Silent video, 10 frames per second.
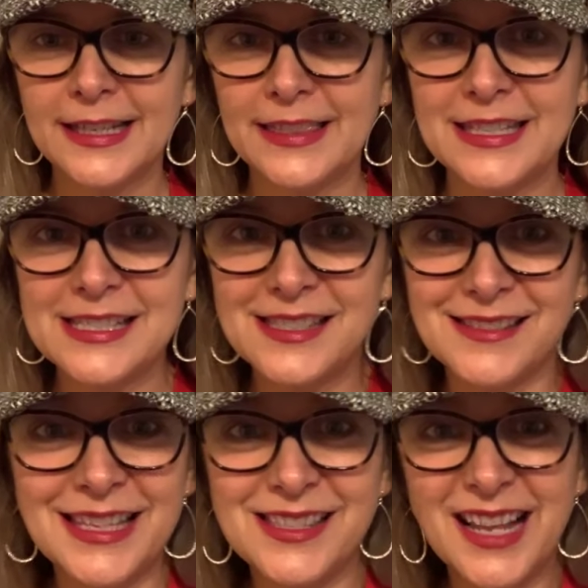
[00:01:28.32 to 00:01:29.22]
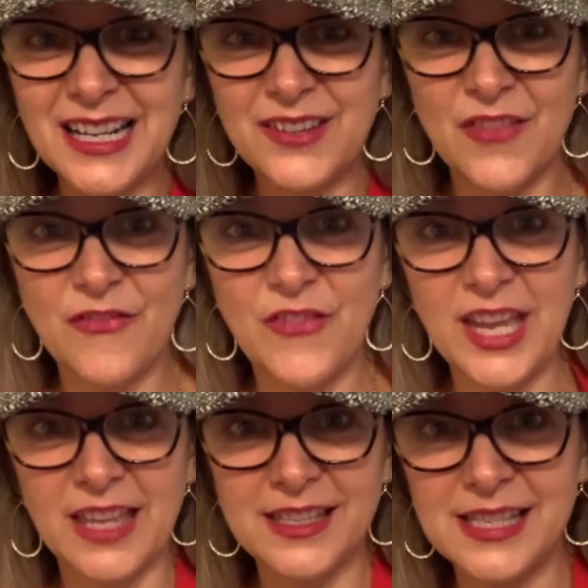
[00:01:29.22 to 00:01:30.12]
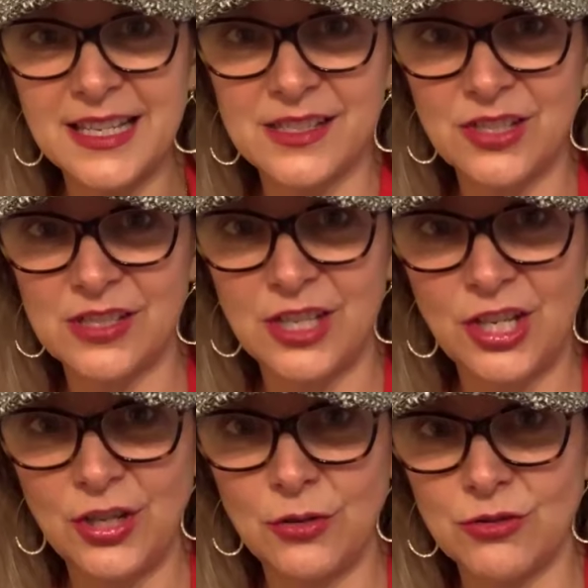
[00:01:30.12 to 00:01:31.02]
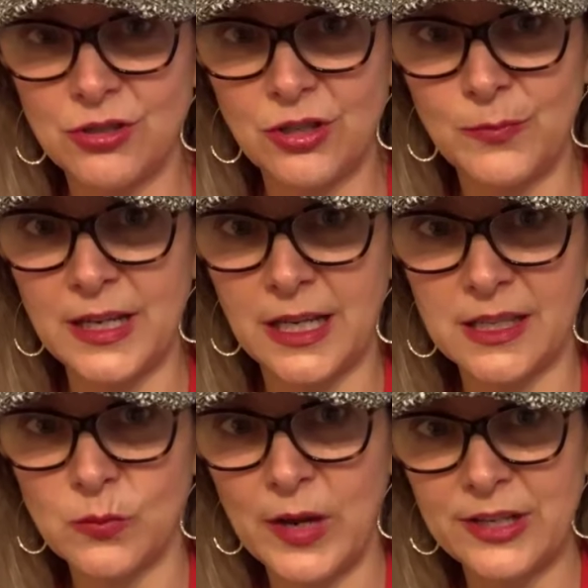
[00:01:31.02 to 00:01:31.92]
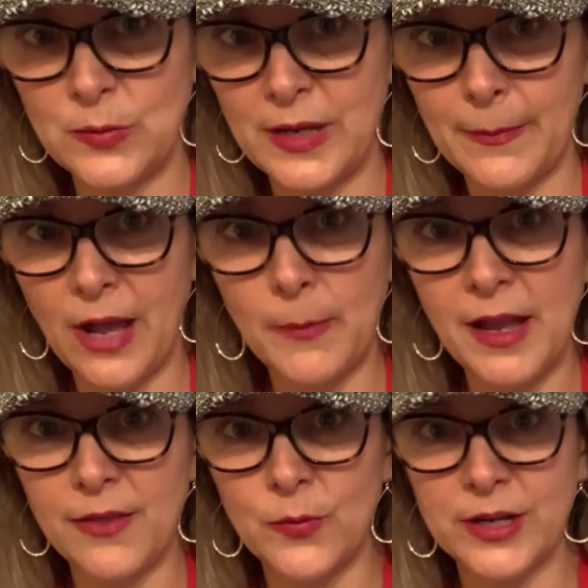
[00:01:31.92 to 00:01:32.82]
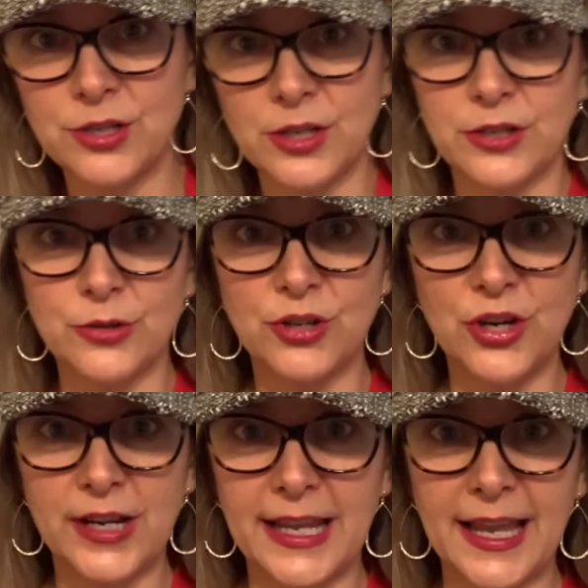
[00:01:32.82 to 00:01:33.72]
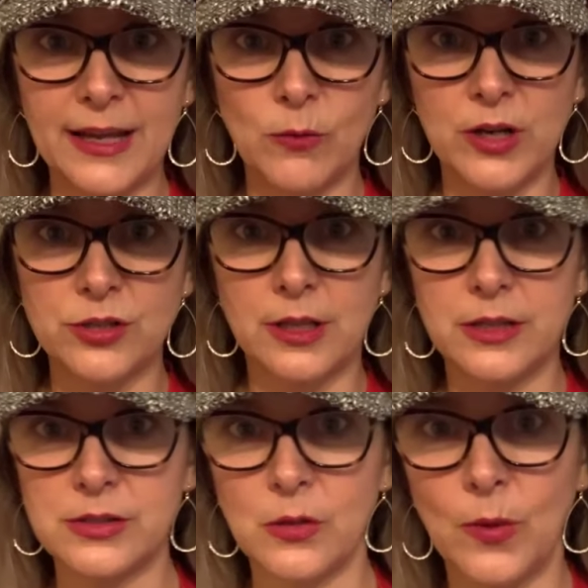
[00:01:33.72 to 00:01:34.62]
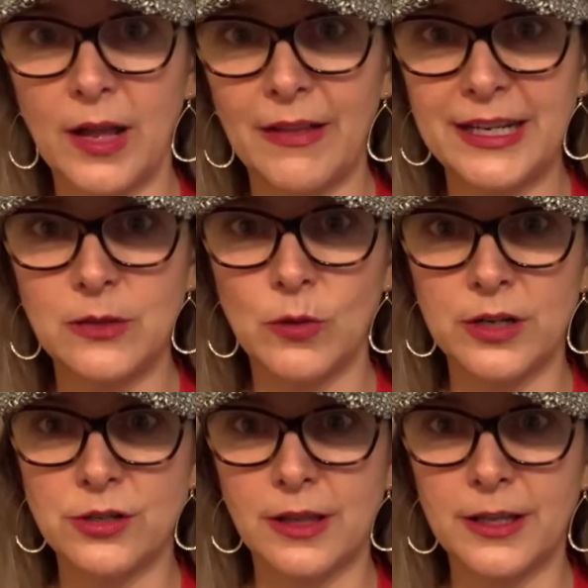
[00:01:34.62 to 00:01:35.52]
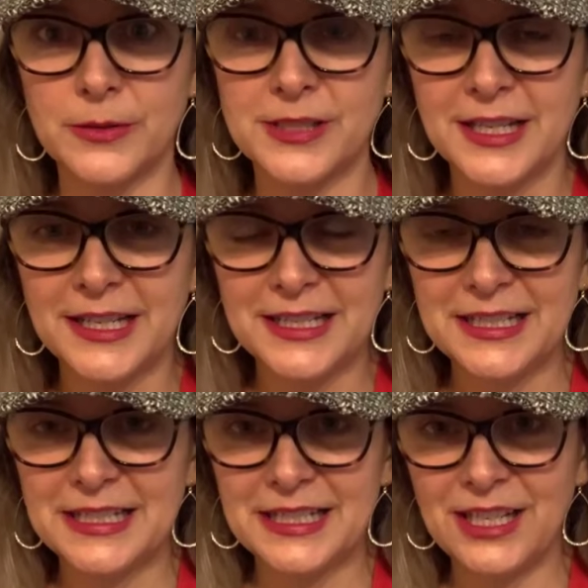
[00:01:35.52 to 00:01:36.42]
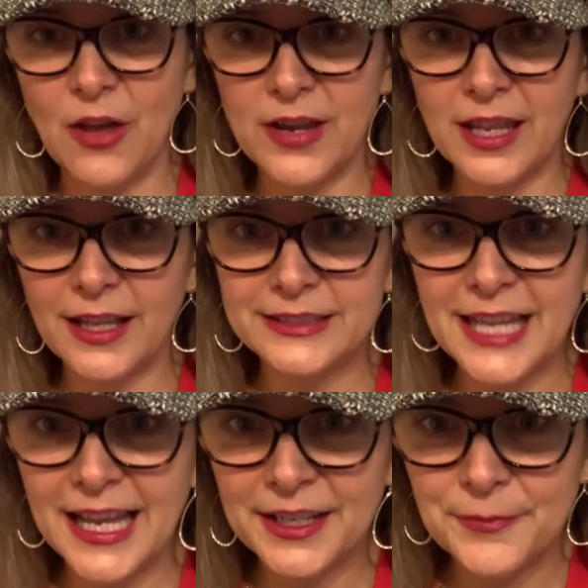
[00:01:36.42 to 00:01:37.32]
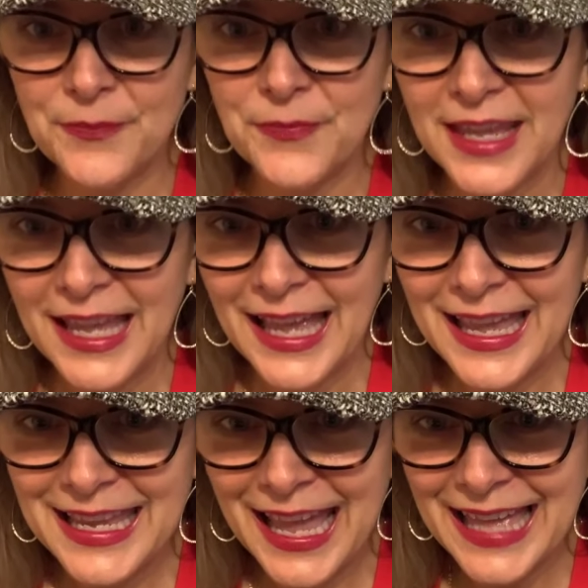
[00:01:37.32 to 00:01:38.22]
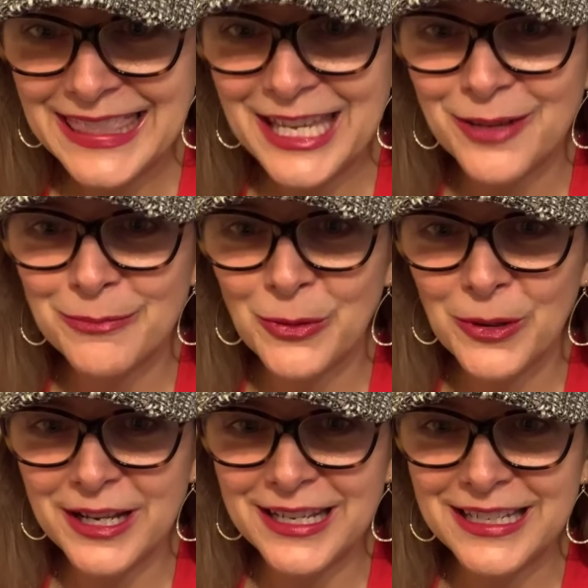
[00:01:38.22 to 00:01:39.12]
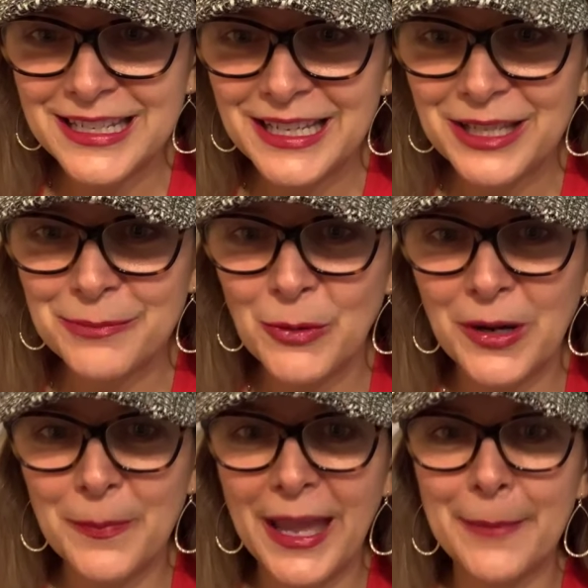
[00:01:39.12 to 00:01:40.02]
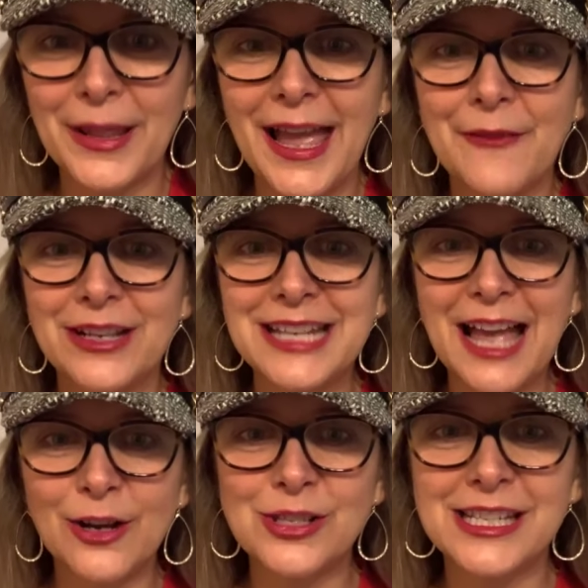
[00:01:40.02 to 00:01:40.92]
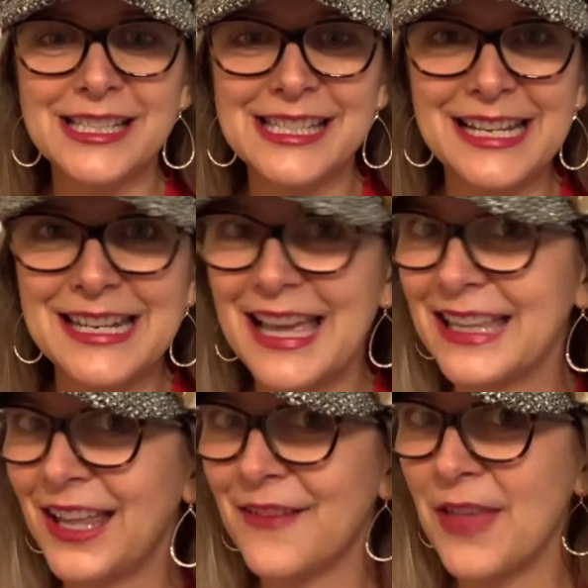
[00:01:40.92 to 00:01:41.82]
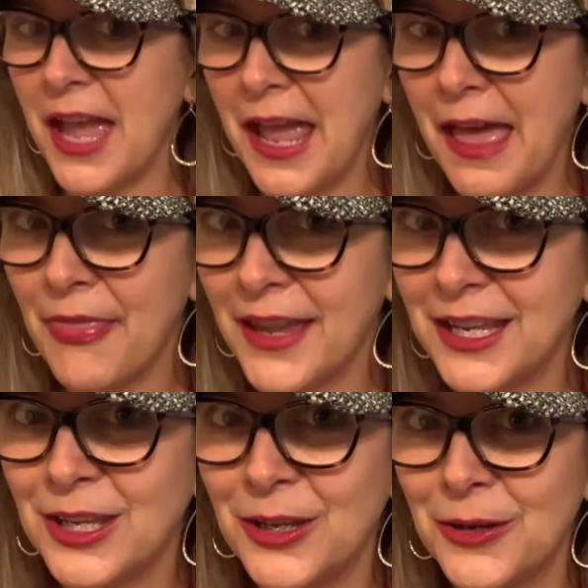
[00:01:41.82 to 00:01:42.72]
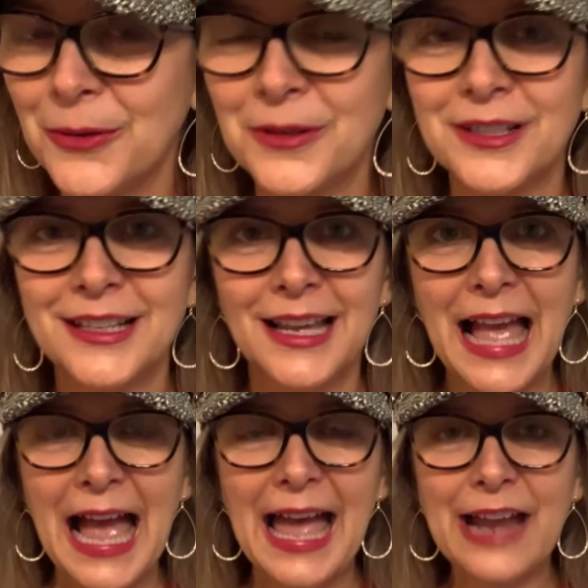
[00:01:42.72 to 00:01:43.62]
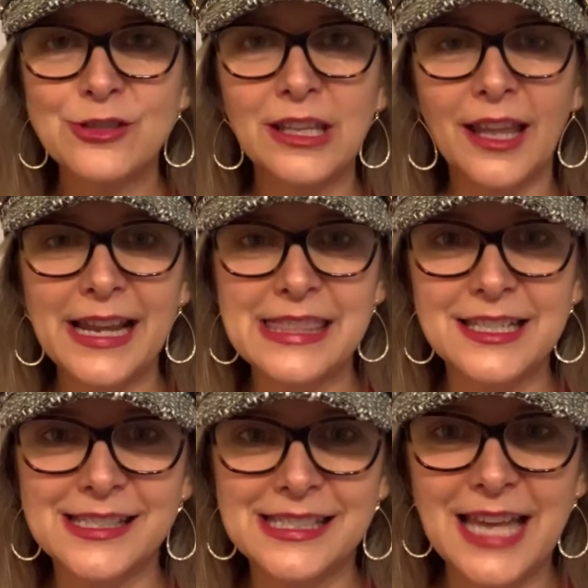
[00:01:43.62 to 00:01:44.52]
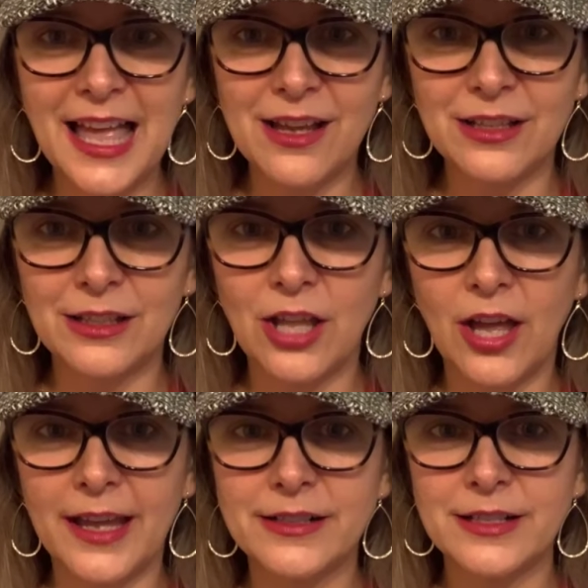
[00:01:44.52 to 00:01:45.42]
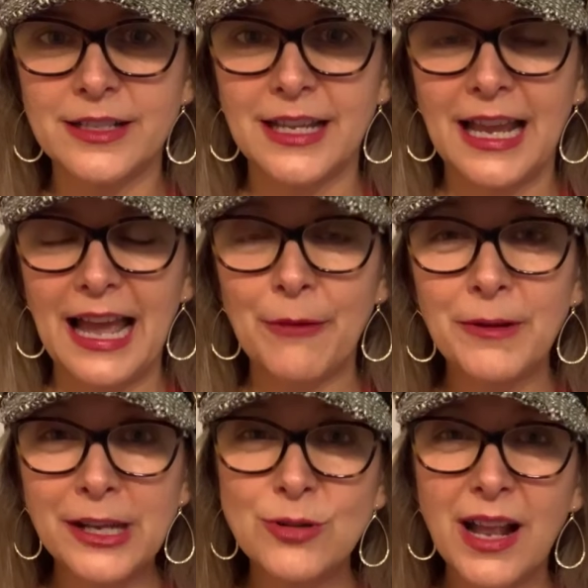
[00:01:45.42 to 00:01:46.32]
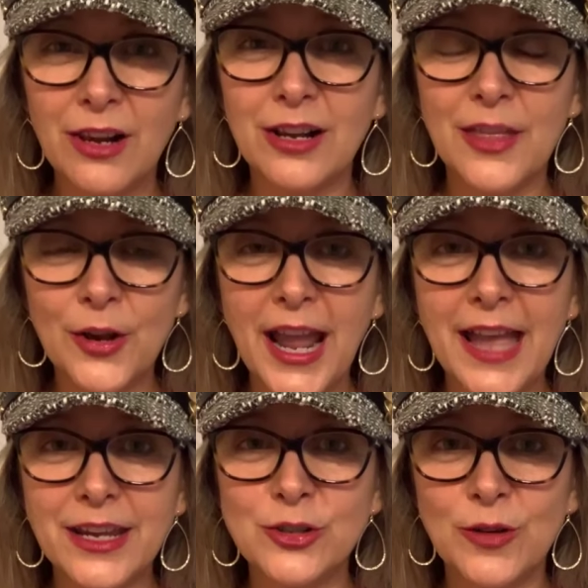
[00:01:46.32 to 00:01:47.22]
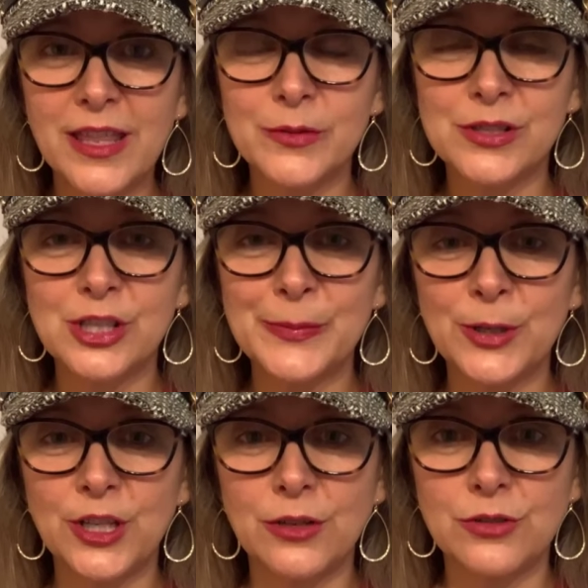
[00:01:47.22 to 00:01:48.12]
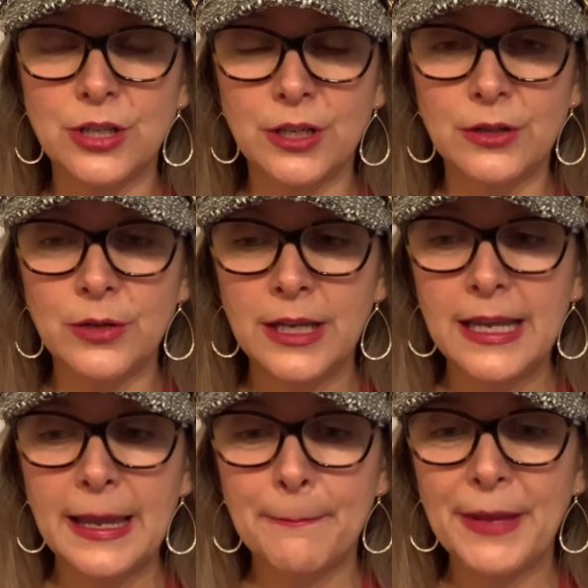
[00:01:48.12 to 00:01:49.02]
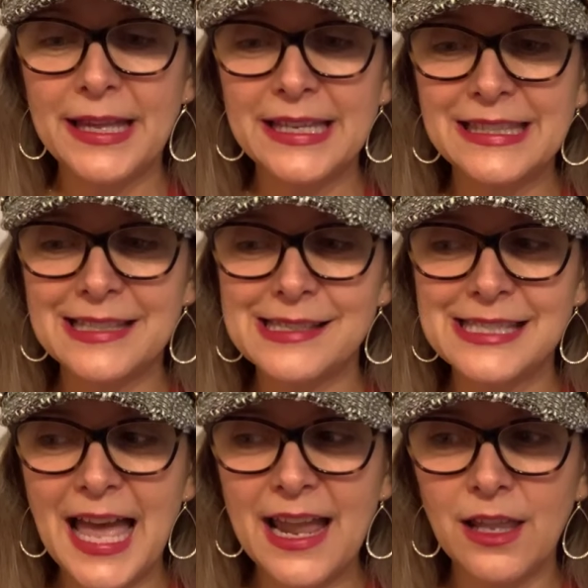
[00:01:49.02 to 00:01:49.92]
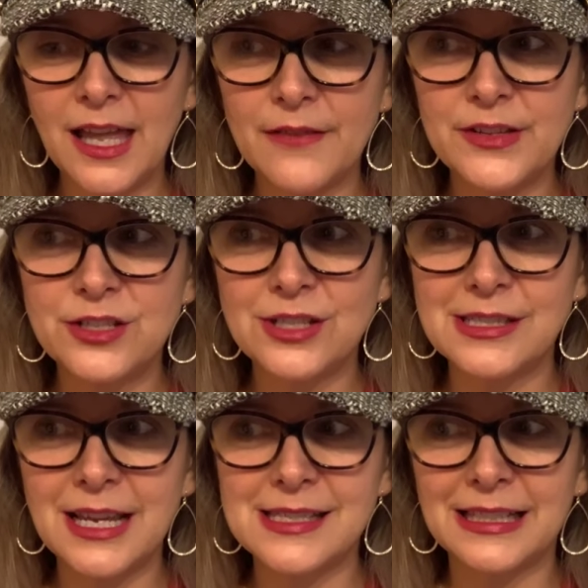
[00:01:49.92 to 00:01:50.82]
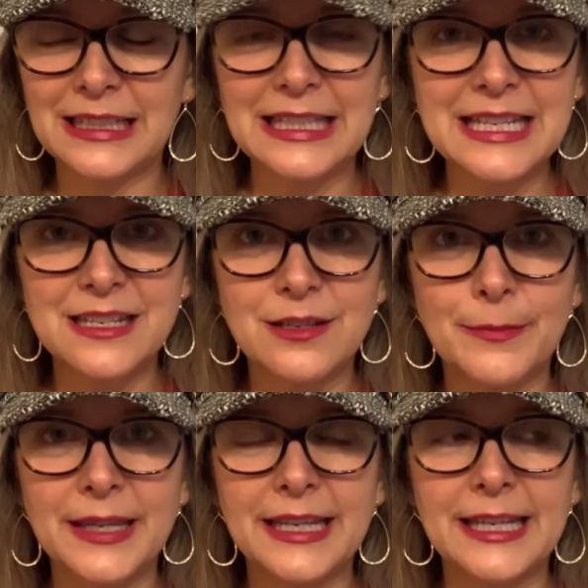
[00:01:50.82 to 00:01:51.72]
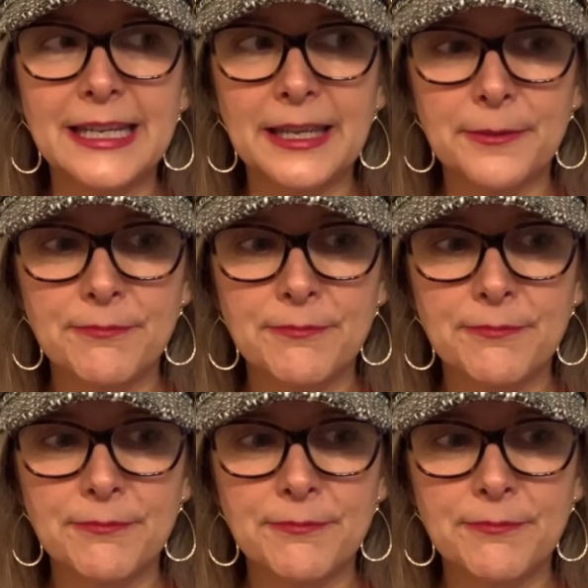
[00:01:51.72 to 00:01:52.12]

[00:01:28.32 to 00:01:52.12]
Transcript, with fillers: This this doesn't even fit. This thing is just huge, too big. It's way too big. But all my other red shirts are dirty. I hadn't washed clothes in a while. I need to wash clothes. Y'all get like that? Hey, Kathy, good morning. Good morning, Pamela. Having a Tiger 16 day. Love the hat. Thank you. I actually like this style a lot. I really tried on another hat yesterday that was super cute too, but the style of it just doesn't lend to being